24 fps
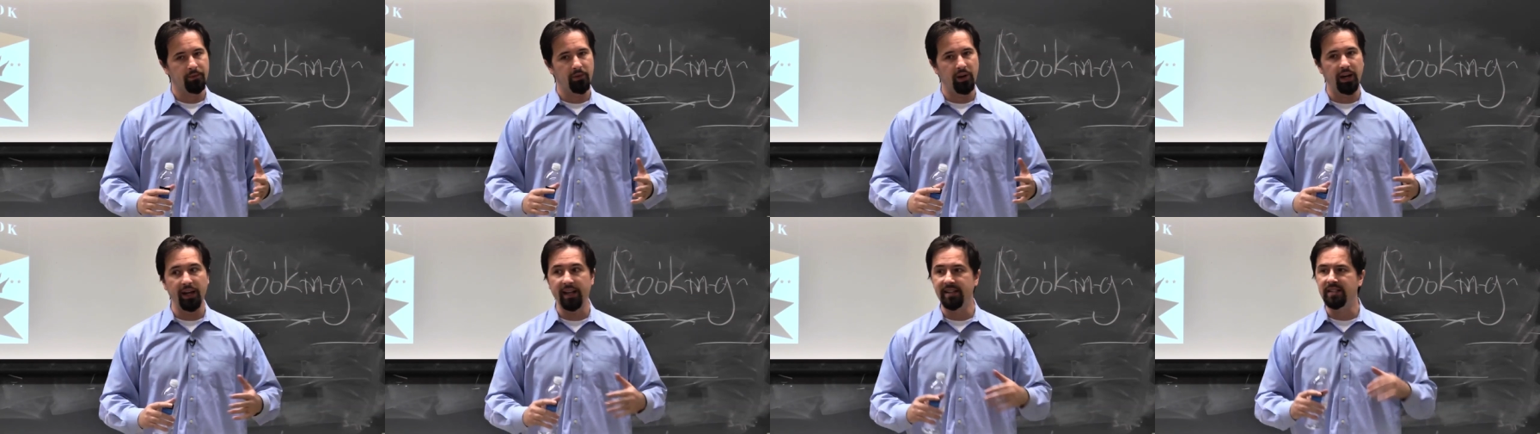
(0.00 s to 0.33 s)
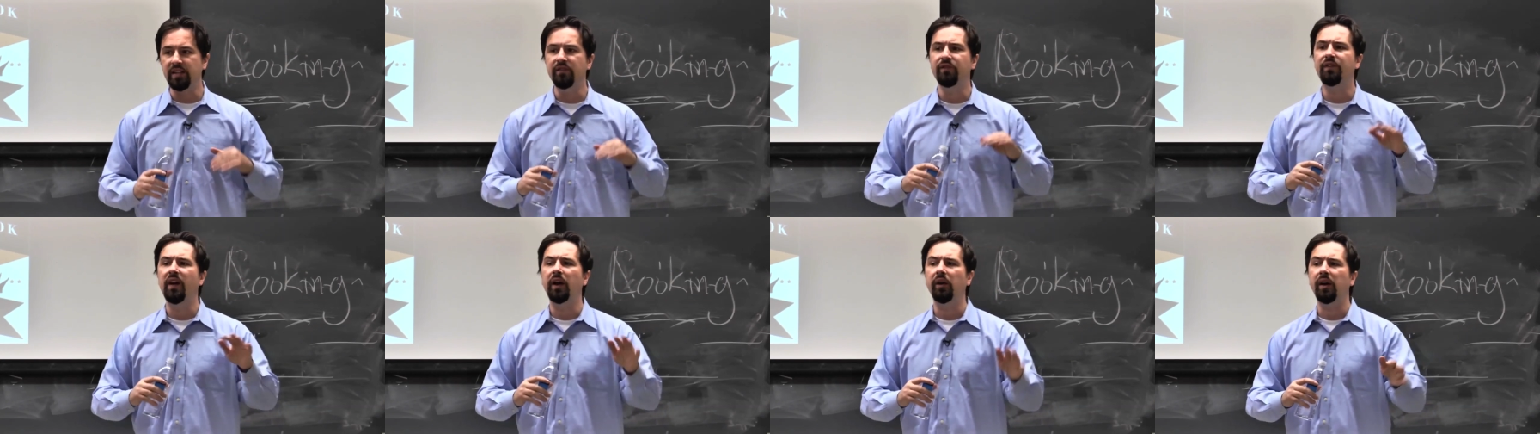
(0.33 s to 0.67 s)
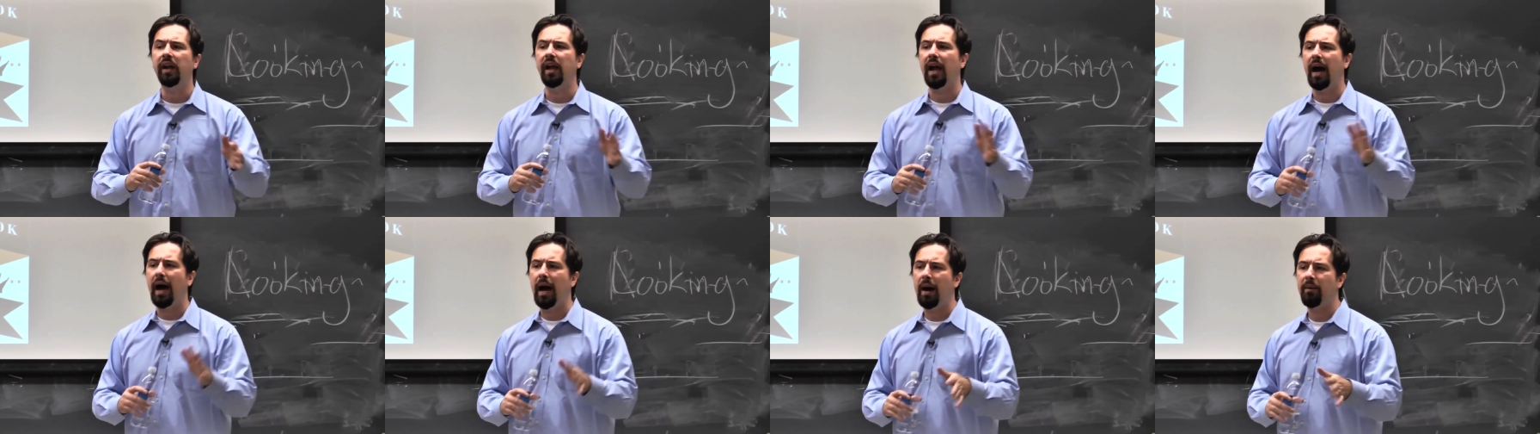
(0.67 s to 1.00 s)
Right? It's
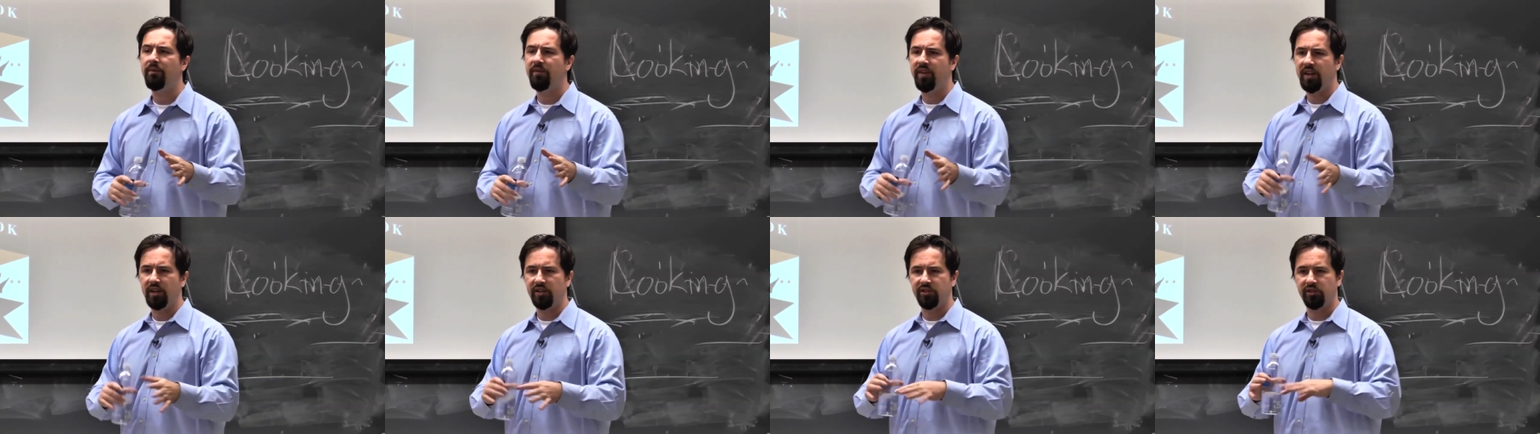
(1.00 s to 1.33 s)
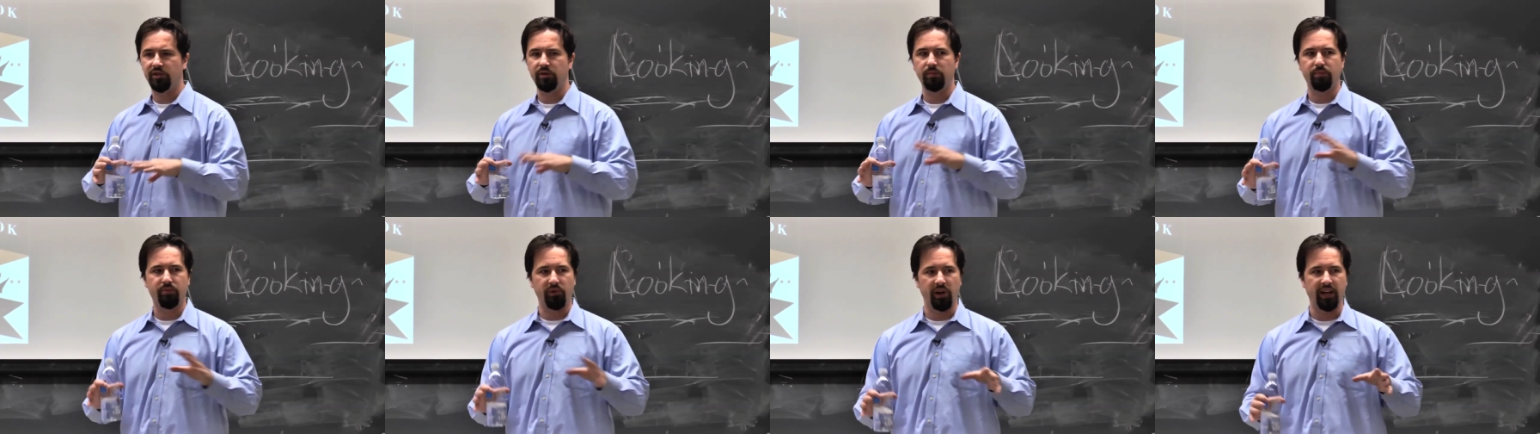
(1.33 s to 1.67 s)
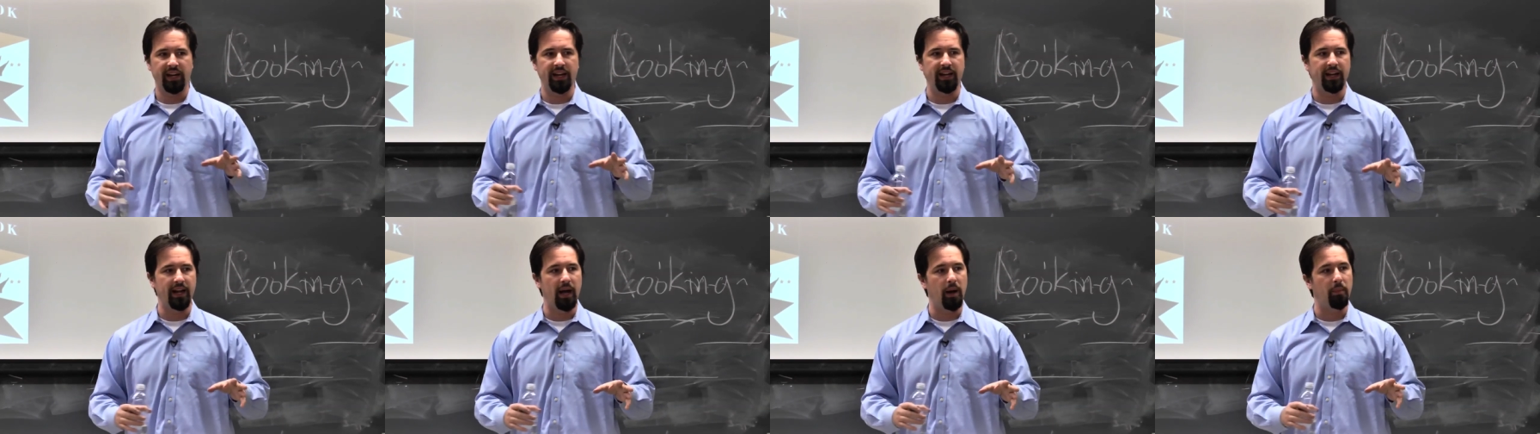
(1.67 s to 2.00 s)
very obvious to
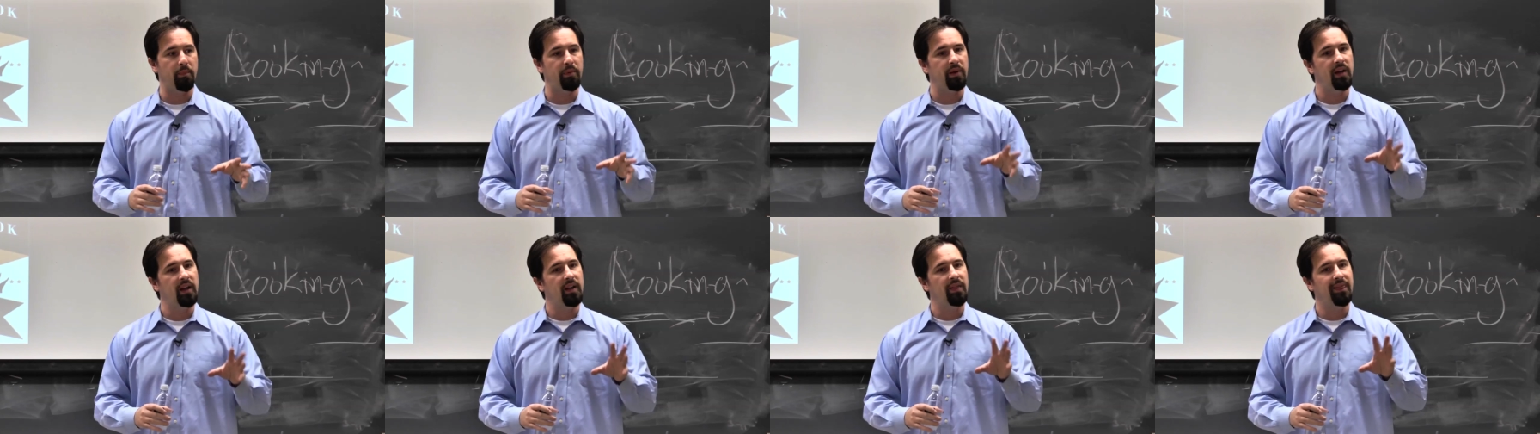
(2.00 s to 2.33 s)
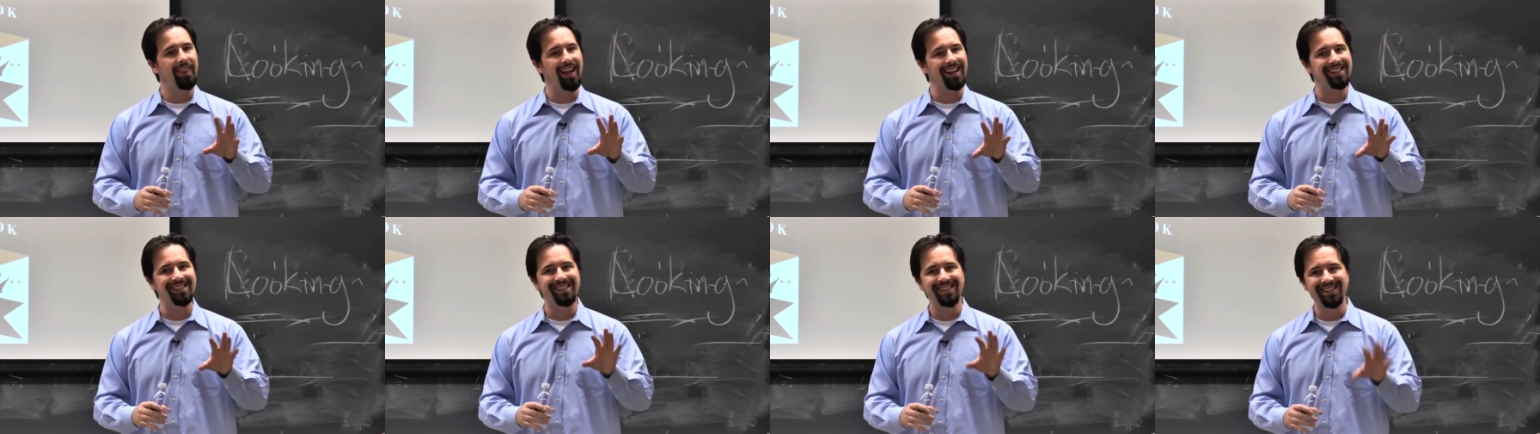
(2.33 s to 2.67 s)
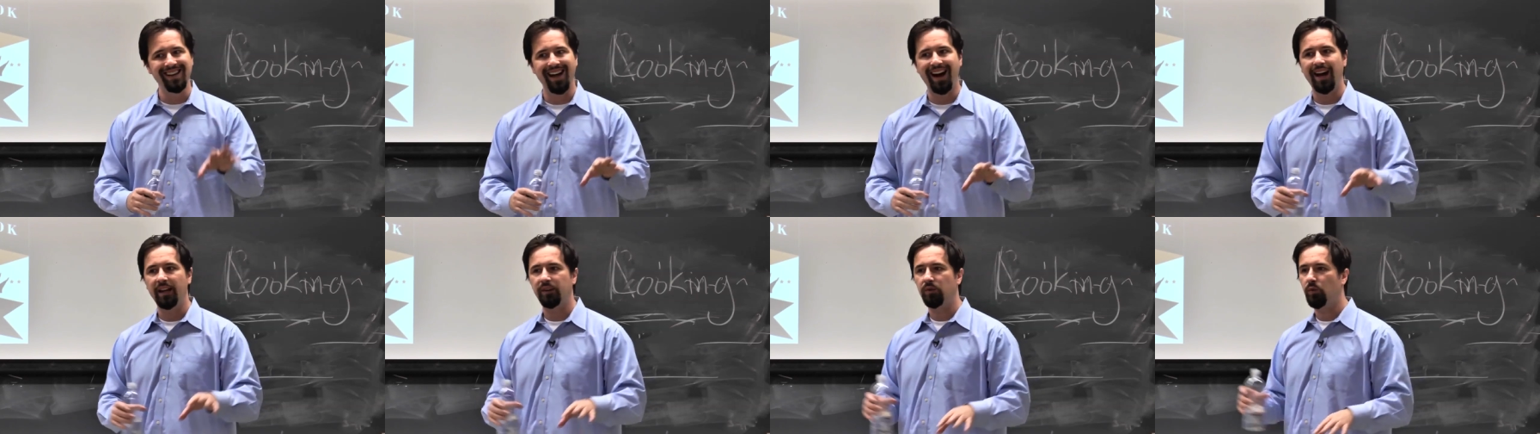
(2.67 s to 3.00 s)
break it up. That's
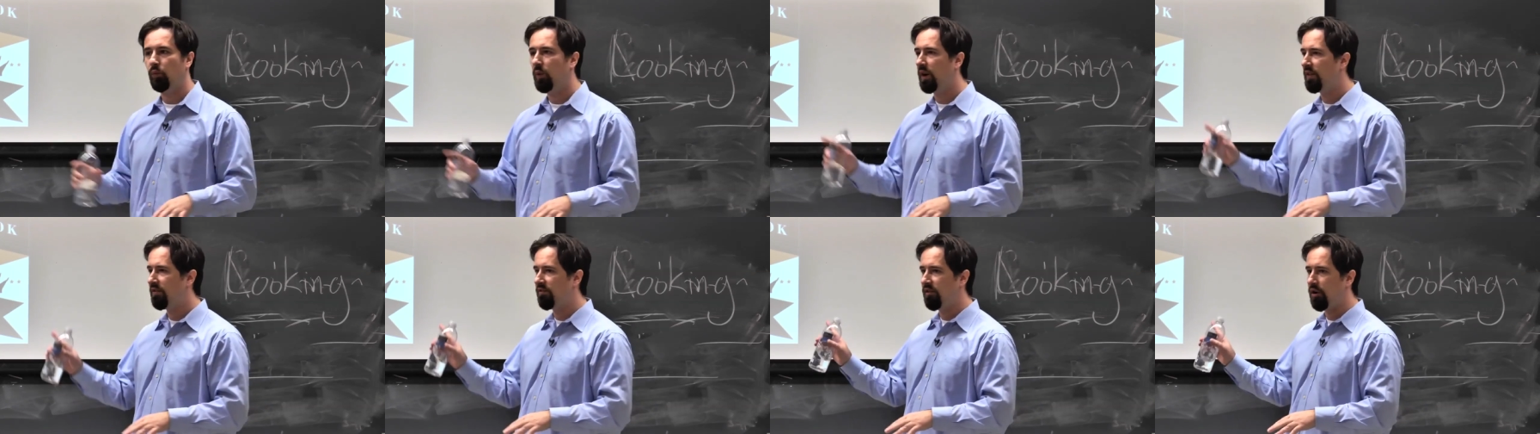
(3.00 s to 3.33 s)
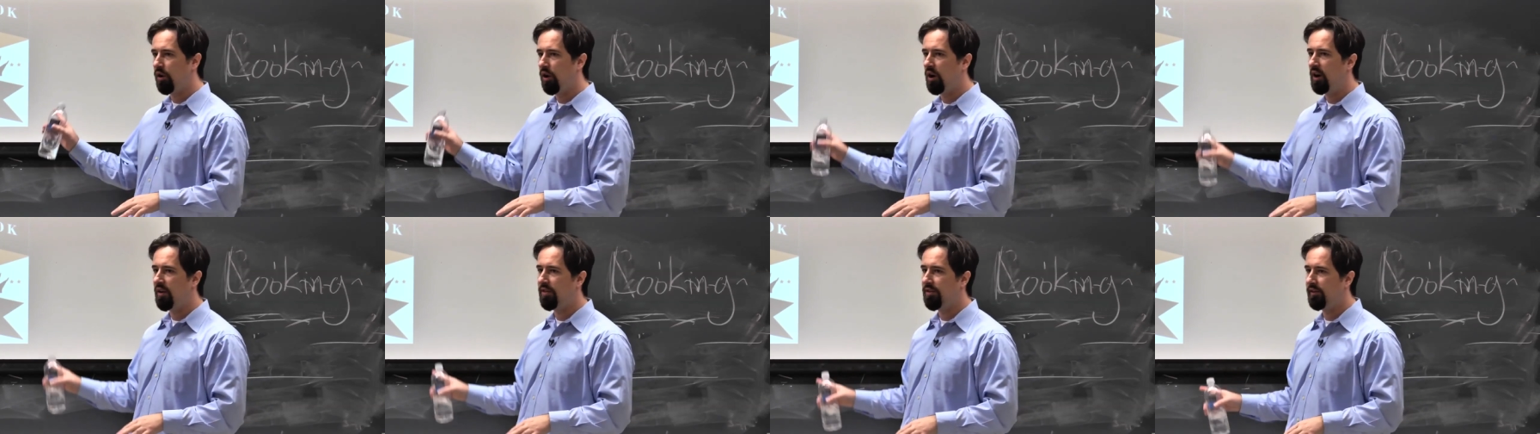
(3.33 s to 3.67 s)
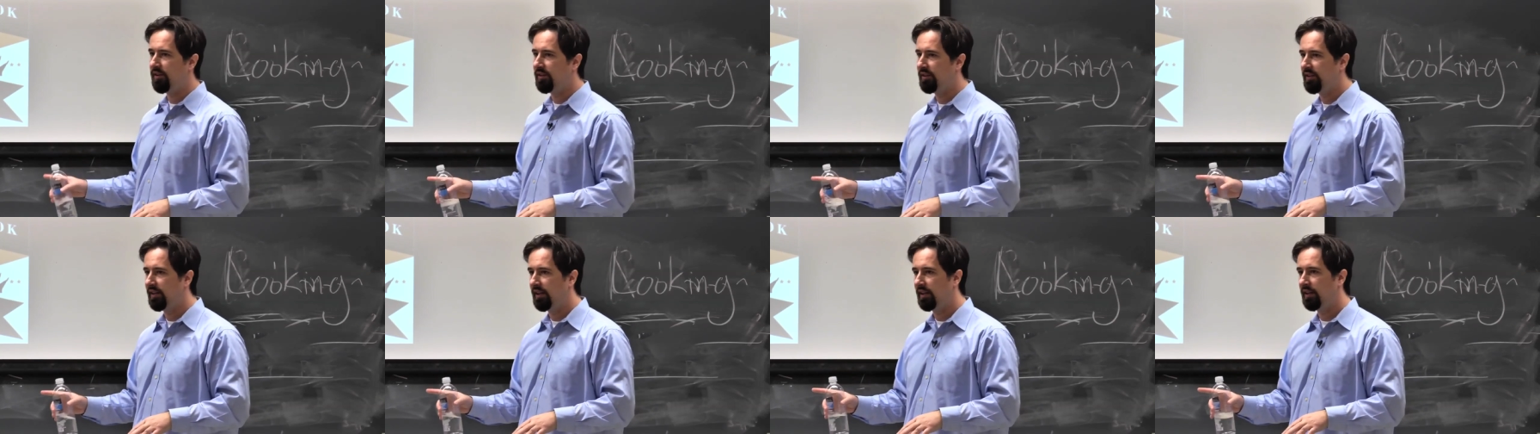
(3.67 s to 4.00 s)
not what the
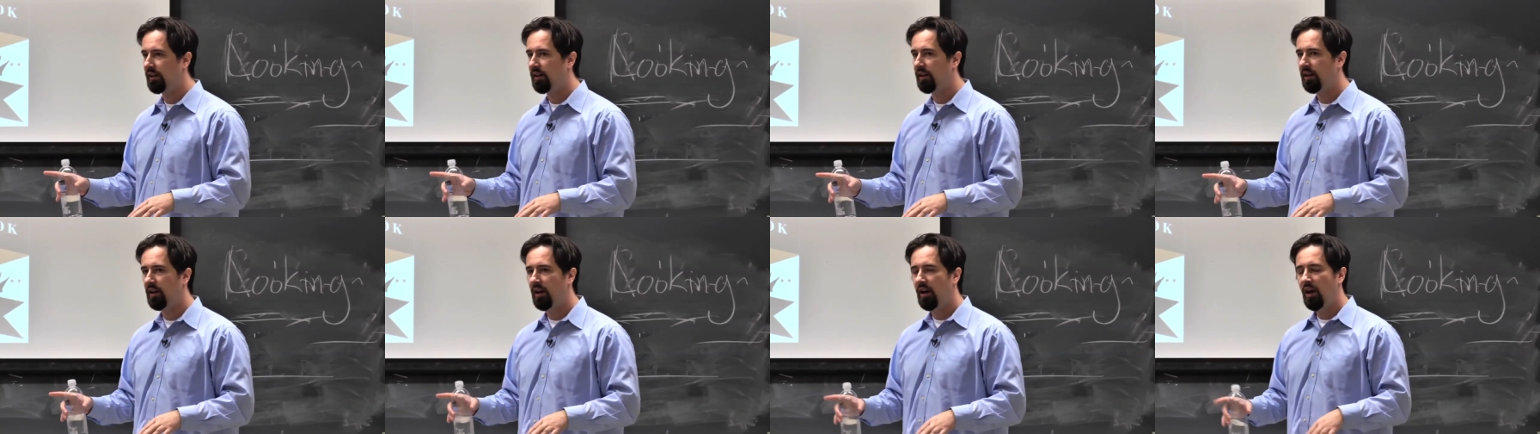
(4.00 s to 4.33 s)
author did.